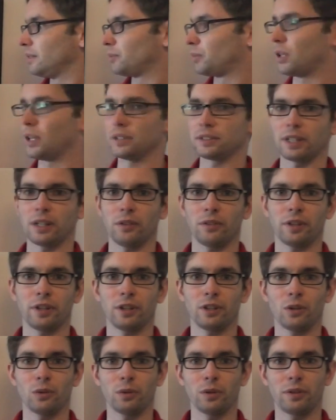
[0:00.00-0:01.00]
Plus, I don't think
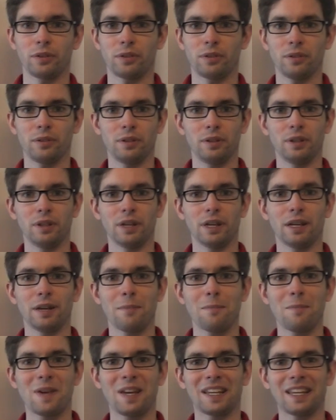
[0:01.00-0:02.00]
it'll go with the
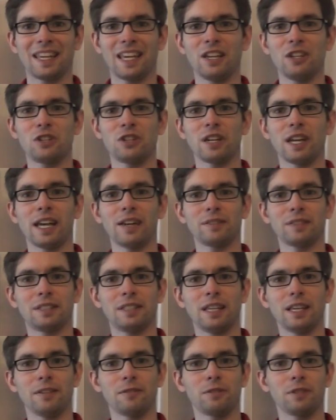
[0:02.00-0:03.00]
uh, medication I have to
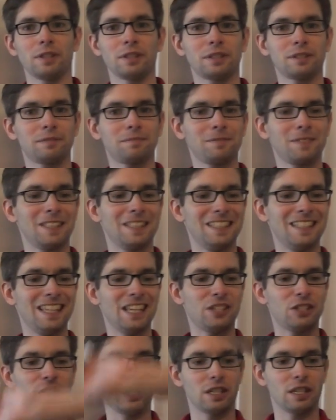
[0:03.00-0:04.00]
take for this
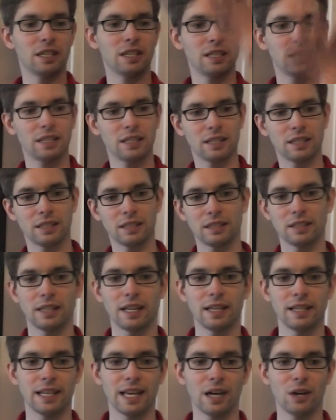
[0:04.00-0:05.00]
condition
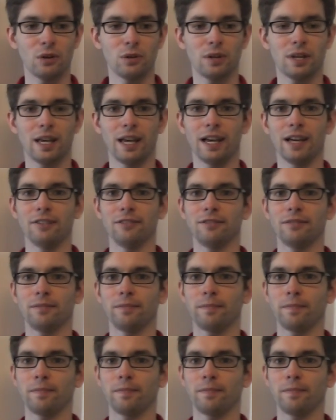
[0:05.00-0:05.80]
that I now have.